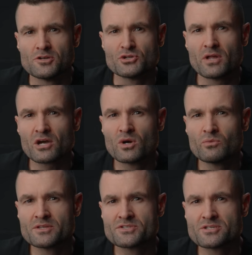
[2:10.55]
Do you like win-win
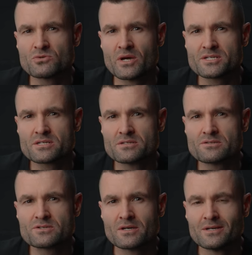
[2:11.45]
situations?